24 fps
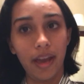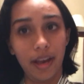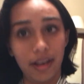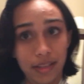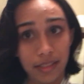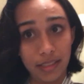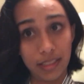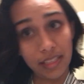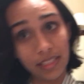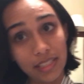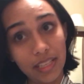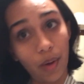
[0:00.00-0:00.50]

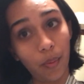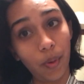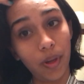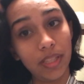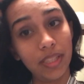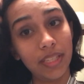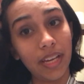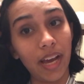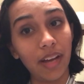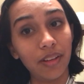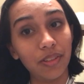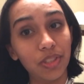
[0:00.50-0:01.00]
And since I went
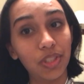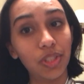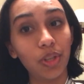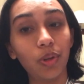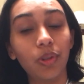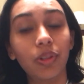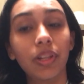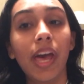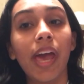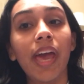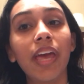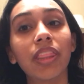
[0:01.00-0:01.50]
down so
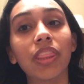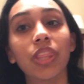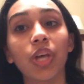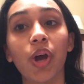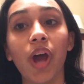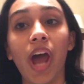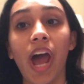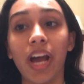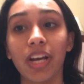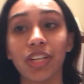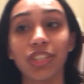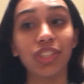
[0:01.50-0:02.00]
late,
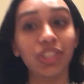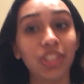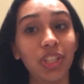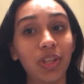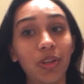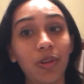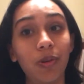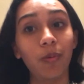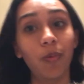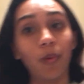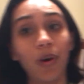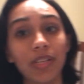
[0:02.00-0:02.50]
there
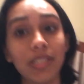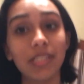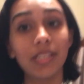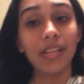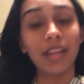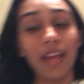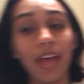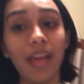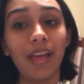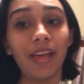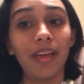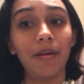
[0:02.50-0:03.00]
actually
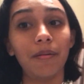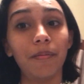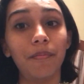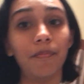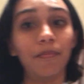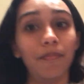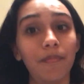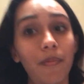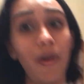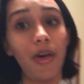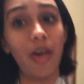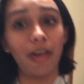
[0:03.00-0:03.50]
wasn't
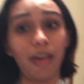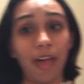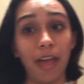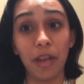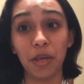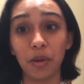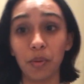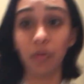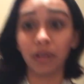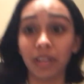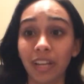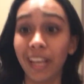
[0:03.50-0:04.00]

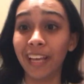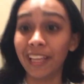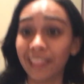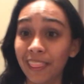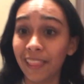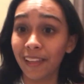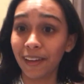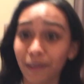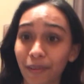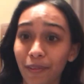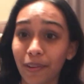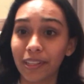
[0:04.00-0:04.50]
anyone in
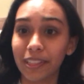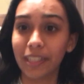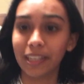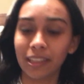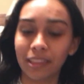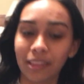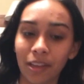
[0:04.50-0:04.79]
there really.